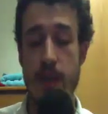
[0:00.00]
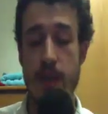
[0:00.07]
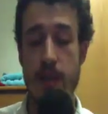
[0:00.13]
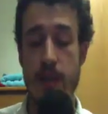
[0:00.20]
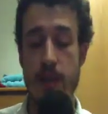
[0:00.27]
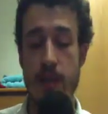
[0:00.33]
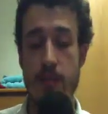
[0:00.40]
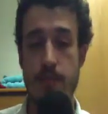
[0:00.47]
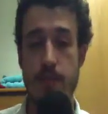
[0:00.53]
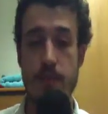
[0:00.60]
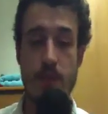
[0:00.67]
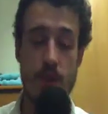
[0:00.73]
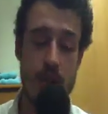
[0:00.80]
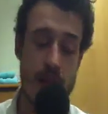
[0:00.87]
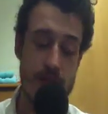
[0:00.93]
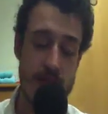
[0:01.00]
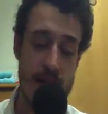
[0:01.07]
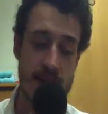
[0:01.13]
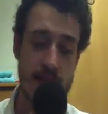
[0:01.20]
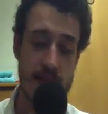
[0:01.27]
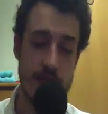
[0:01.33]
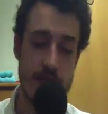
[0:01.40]
Uh, so yeah,
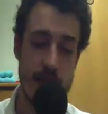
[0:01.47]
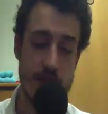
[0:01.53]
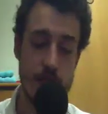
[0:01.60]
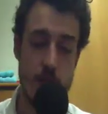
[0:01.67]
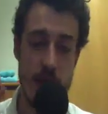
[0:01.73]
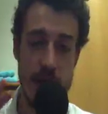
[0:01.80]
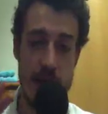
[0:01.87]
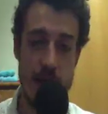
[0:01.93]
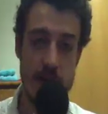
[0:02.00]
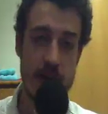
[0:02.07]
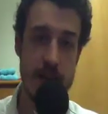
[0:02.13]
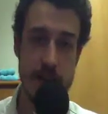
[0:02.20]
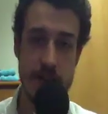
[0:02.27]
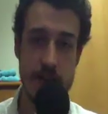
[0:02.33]
that's that's one area.